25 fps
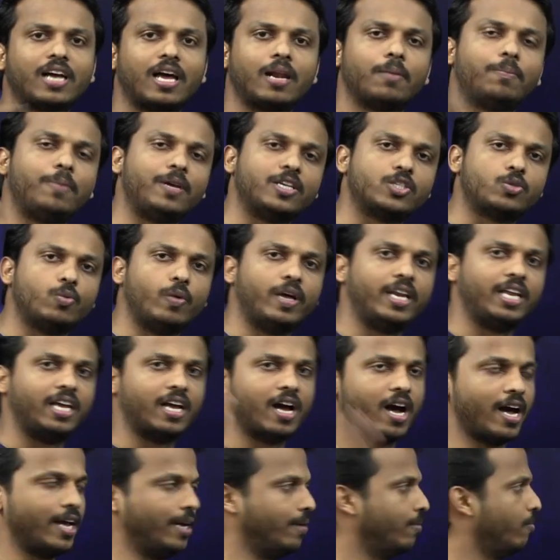enthalpy is very
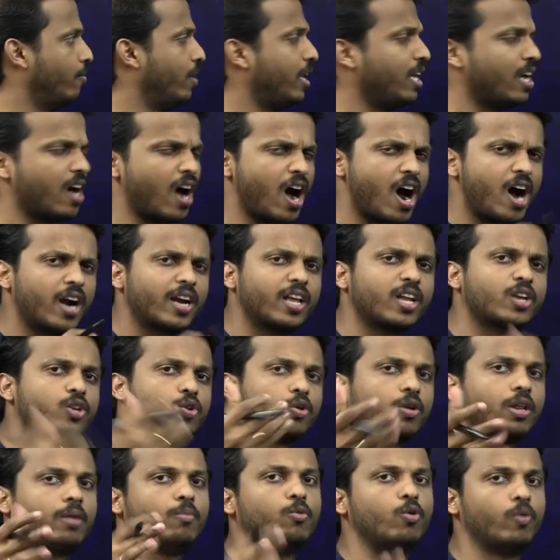high, very harder
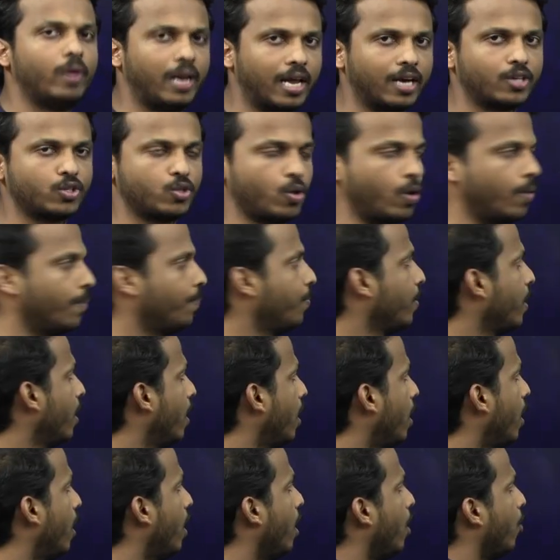to remove electron.
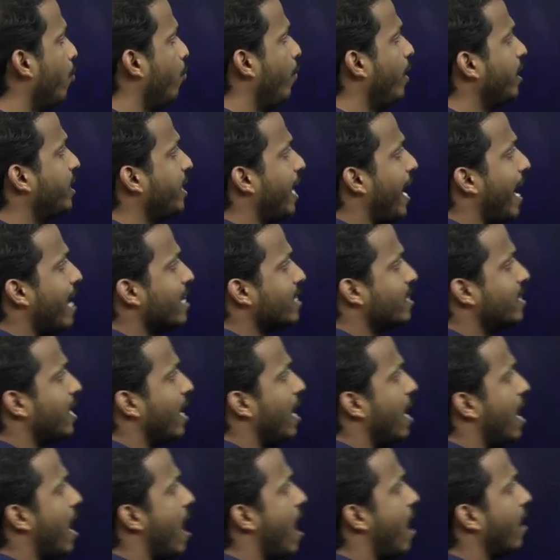Which has
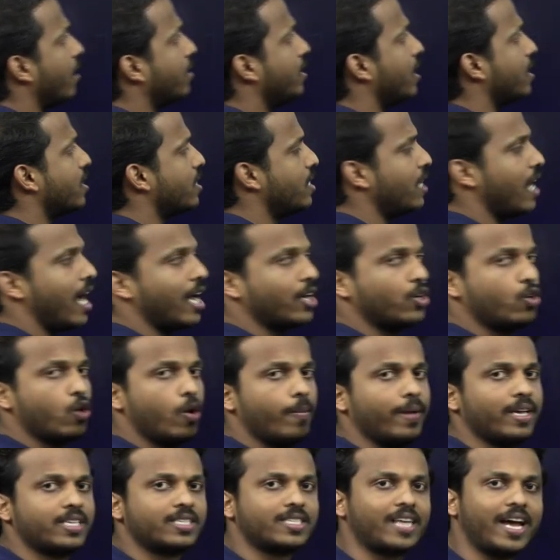the largest
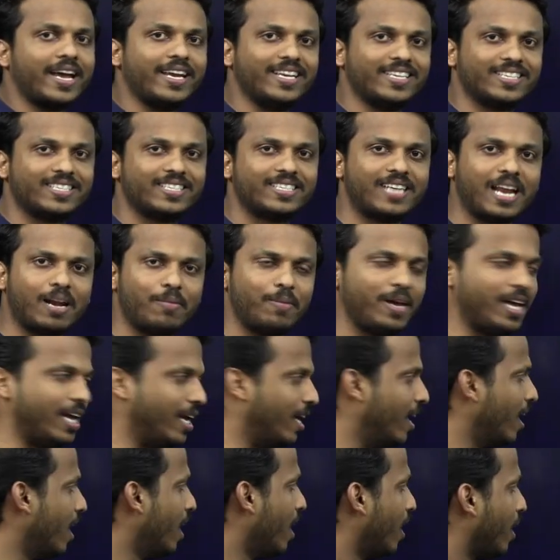atomic size? Tell
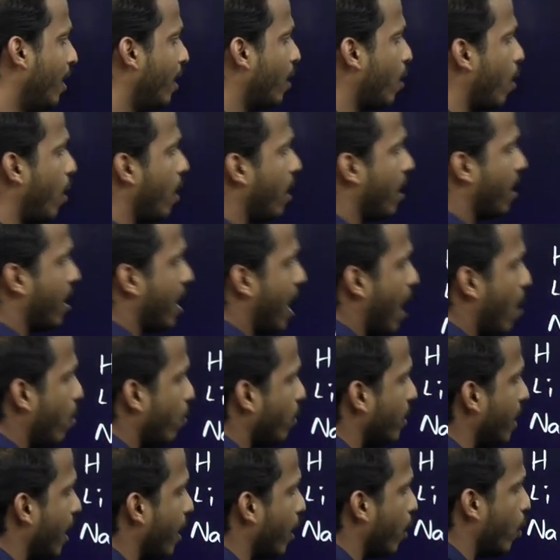me, they're all
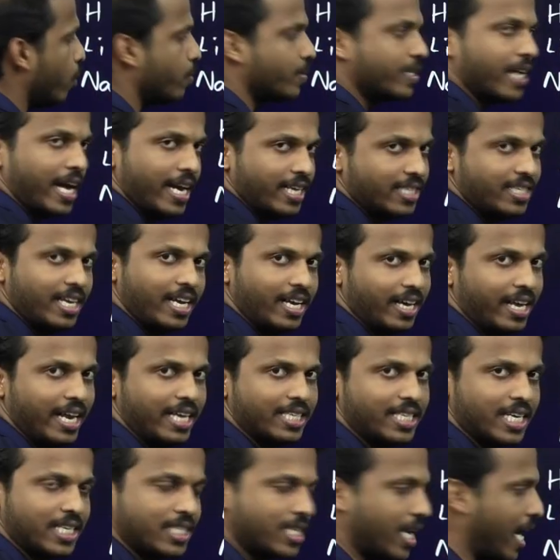down the group size
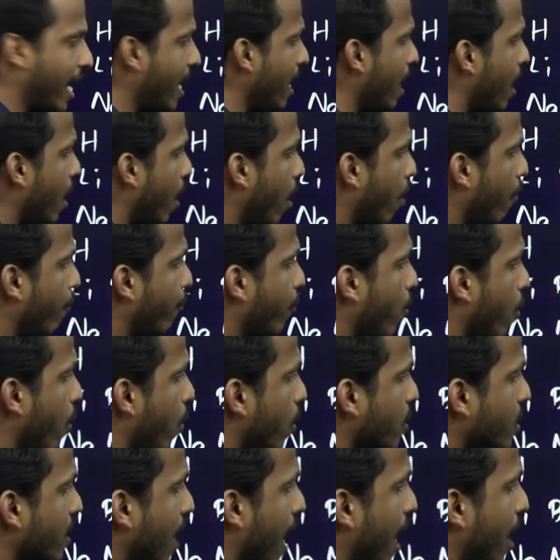increases, right? Of
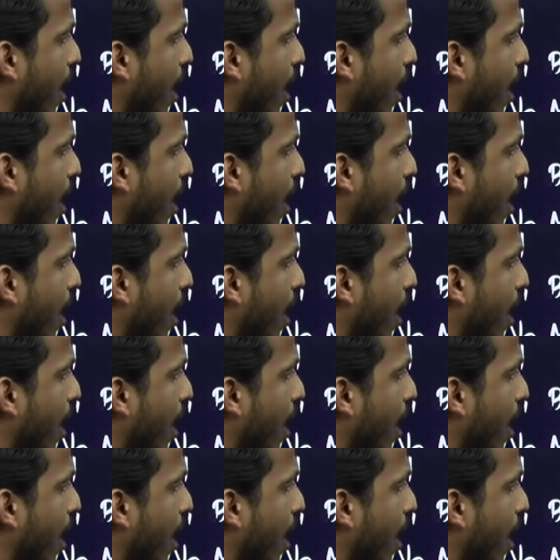course,